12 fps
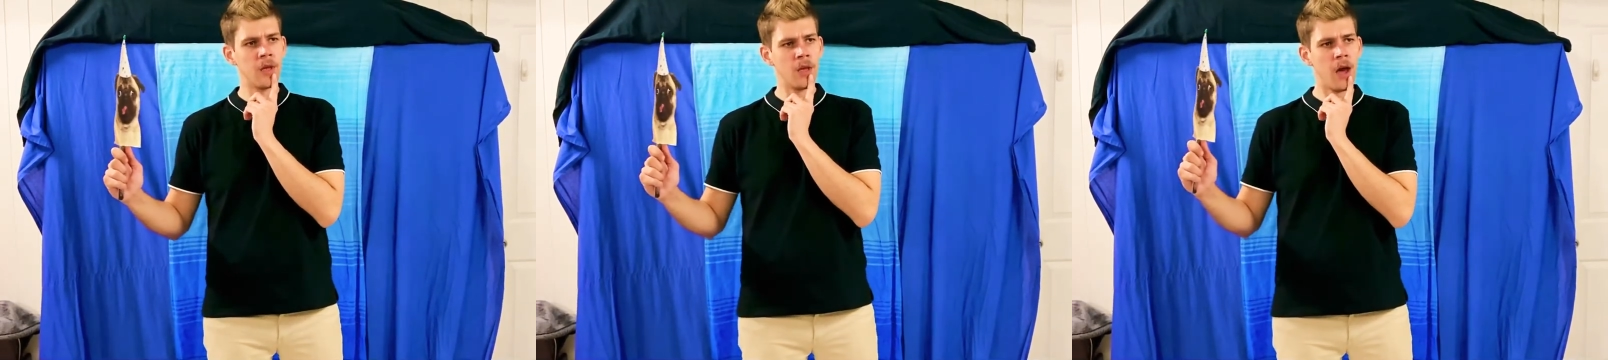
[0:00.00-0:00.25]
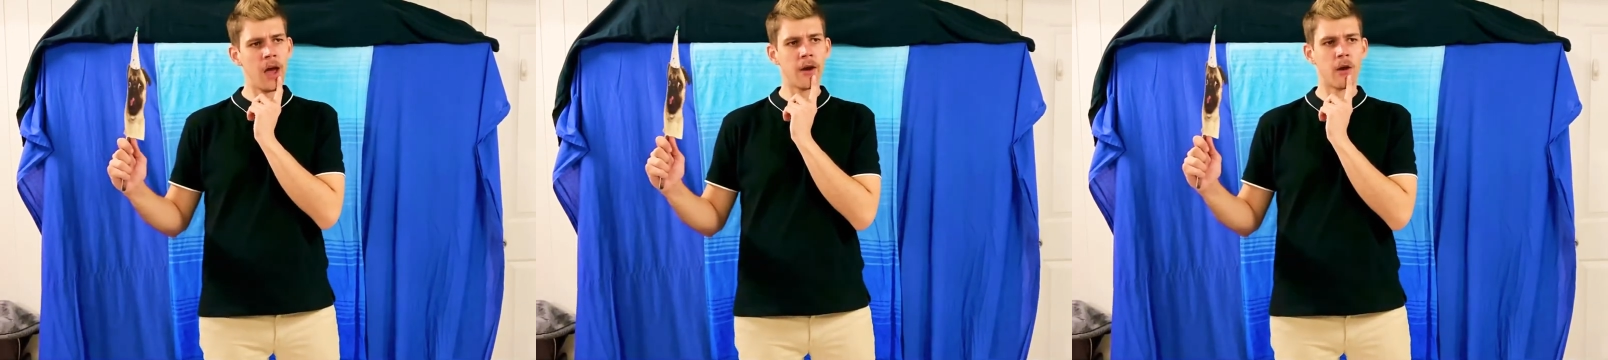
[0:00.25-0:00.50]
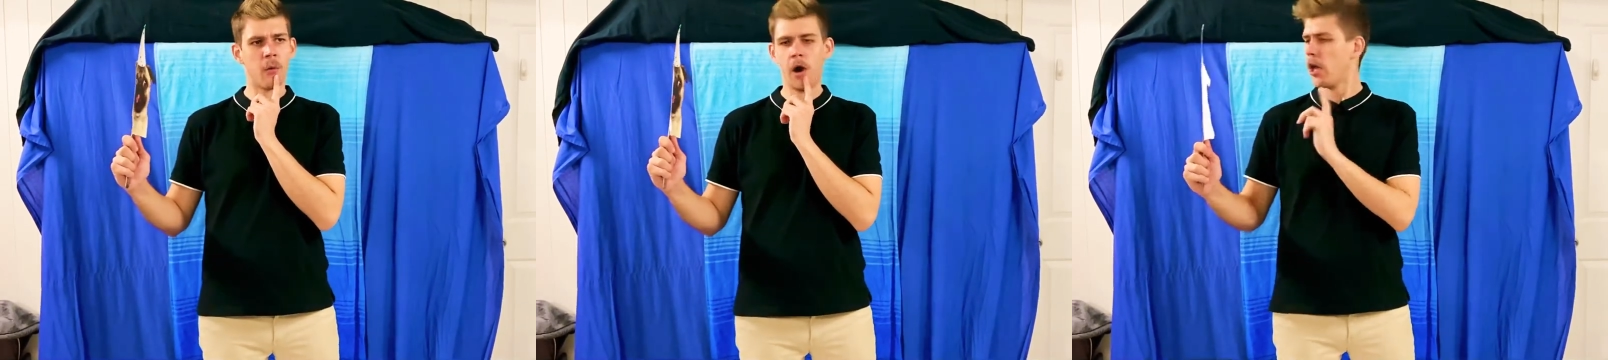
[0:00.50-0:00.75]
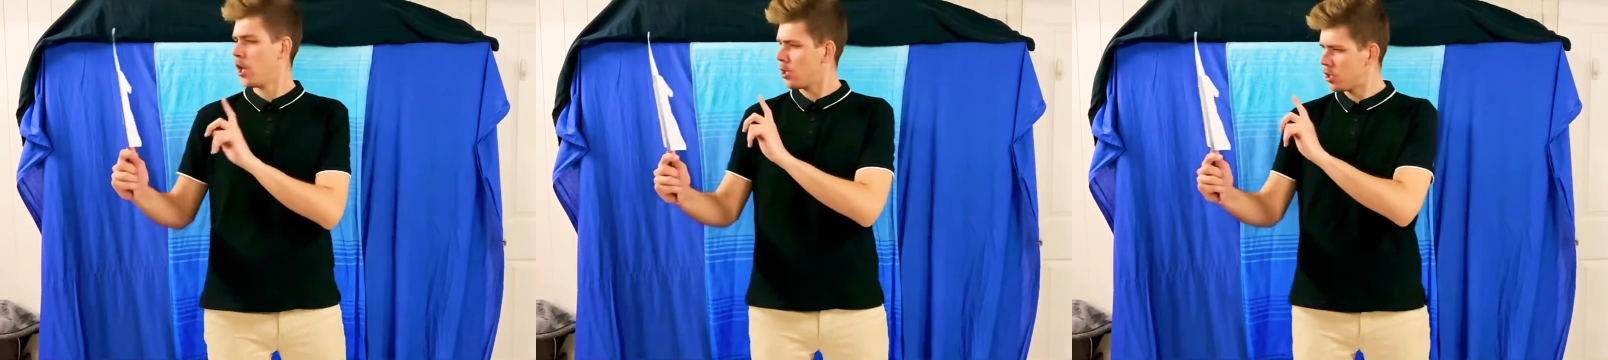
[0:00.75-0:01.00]
I know
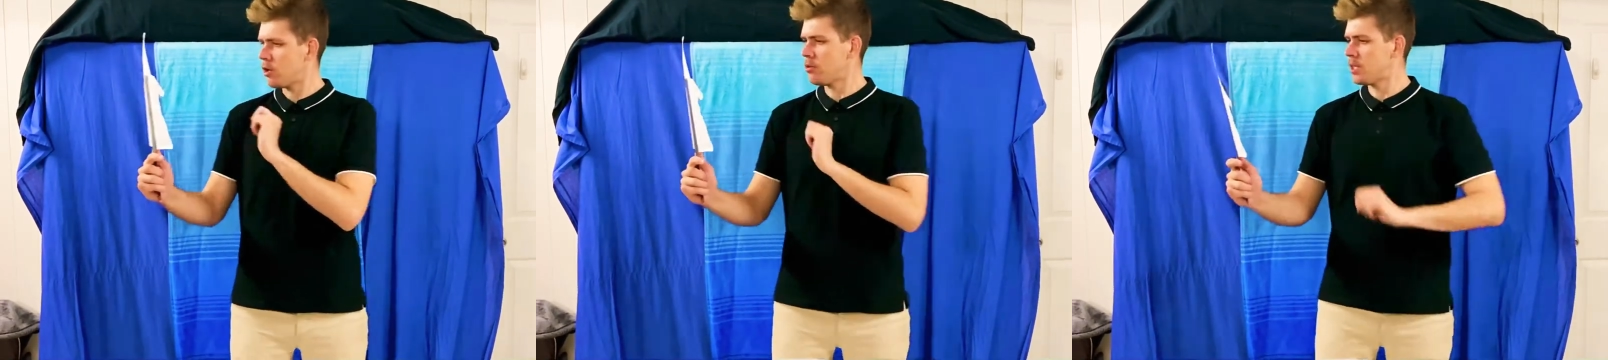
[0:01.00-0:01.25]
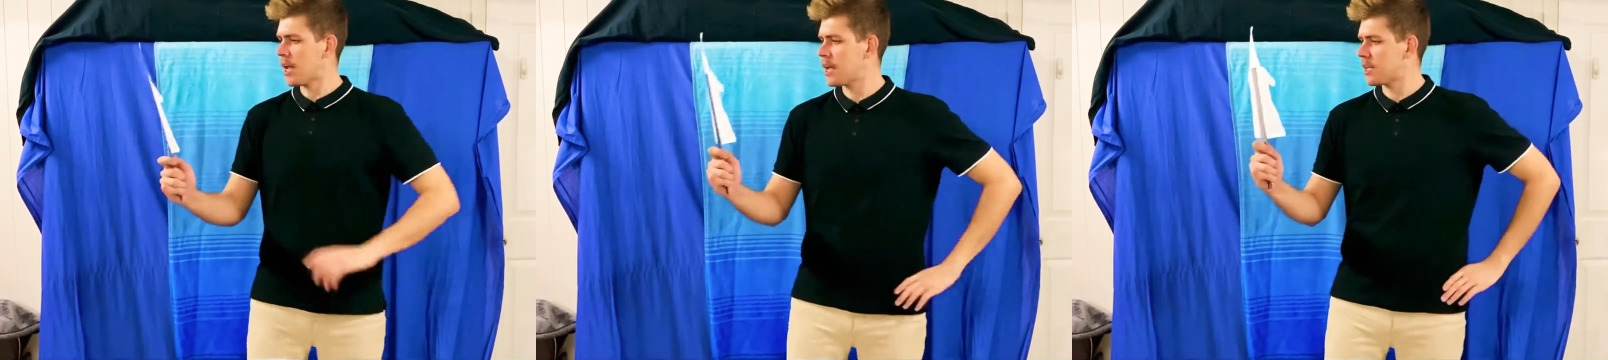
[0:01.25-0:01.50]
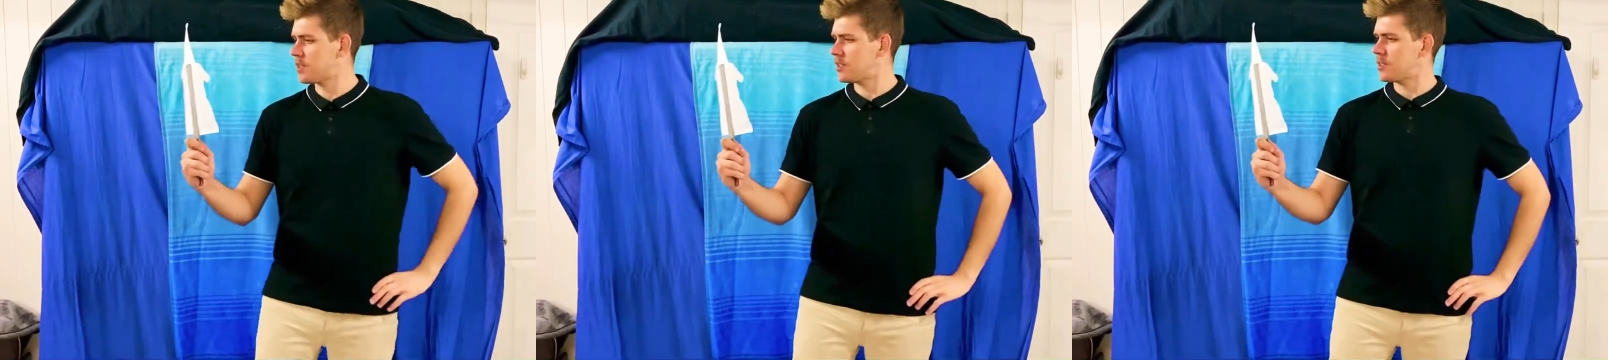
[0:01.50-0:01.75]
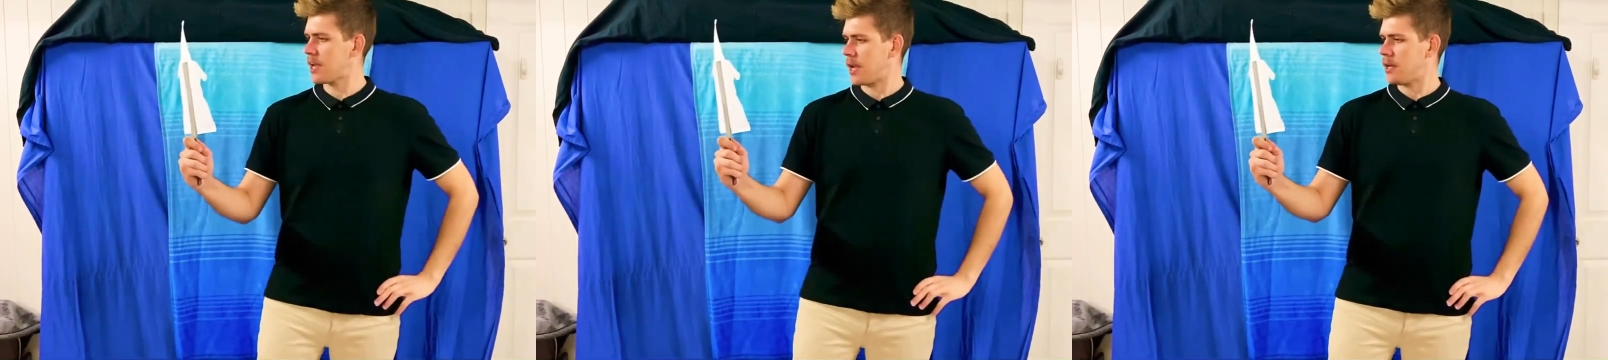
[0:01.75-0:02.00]
what. You take a
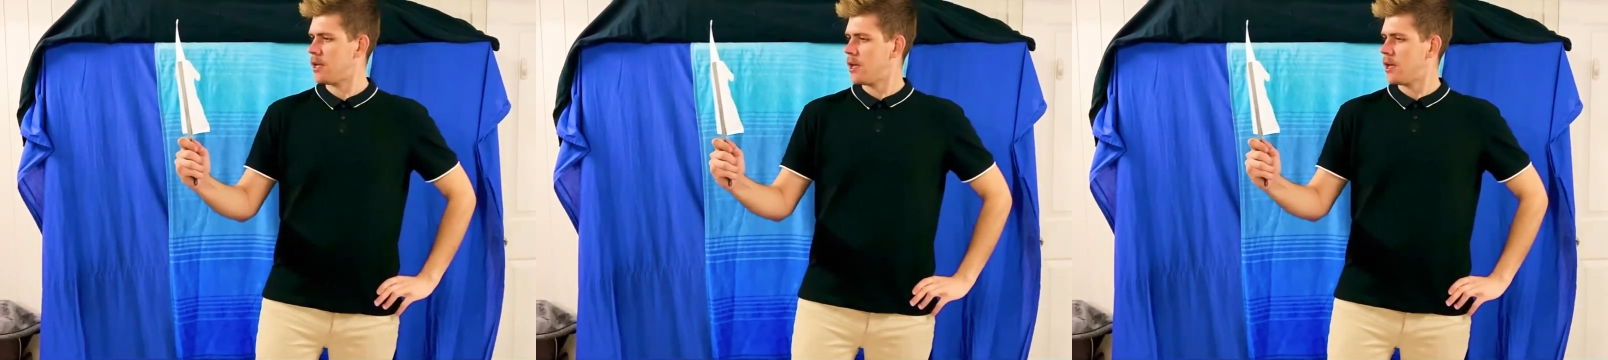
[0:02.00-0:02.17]
seat